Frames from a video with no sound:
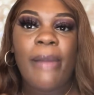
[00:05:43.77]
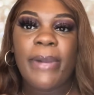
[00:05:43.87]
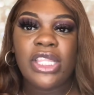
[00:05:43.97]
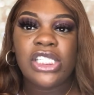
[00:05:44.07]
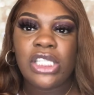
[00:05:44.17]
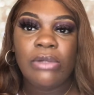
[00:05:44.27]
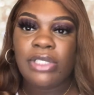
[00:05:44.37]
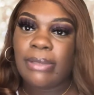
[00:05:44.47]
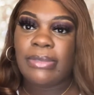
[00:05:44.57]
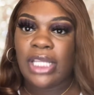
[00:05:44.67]
mother still
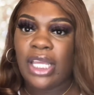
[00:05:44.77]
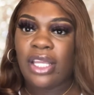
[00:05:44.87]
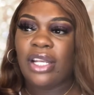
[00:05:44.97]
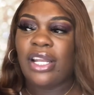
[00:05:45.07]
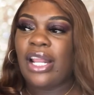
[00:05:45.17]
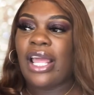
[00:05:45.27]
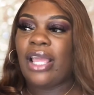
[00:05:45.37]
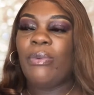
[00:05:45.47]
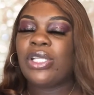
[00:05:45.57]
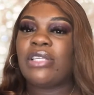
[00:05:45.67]
jumped in. And like,
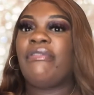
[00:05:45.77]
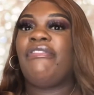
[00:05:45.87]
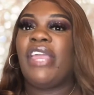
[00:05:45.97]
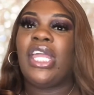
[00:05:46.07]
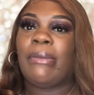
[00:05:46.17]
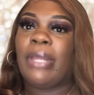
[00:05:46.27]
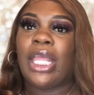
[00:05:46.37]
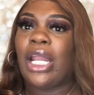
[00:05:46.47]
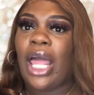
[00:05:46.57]
it wasn't fair to me.